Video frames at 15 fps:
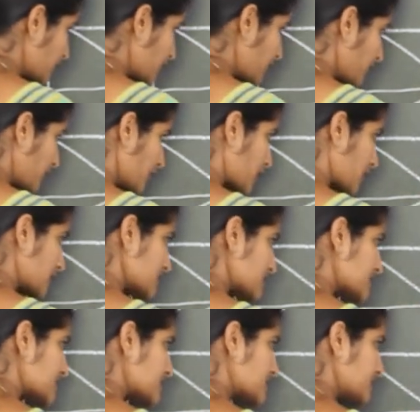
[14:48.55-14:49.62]

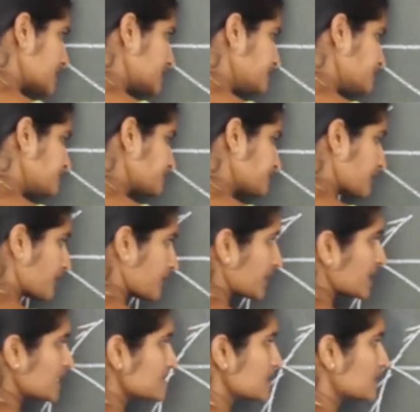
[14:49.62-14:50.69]
focus.
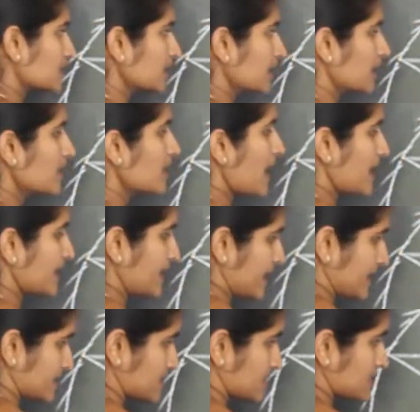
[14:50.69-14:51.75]
Is it clear? And
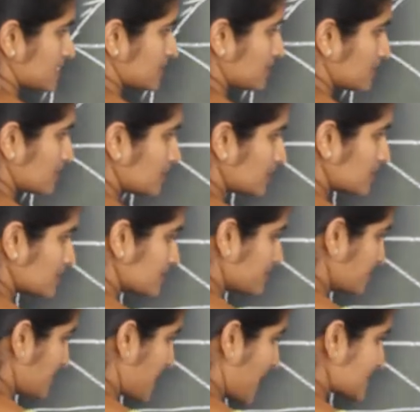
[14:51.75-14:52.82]
next,
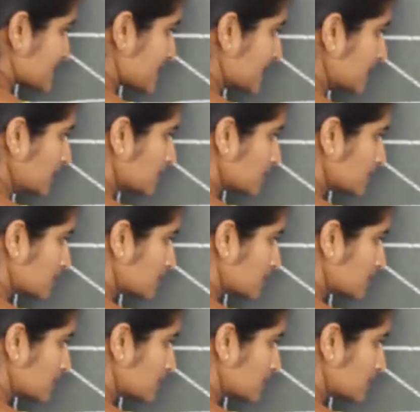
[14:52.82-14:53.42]
passing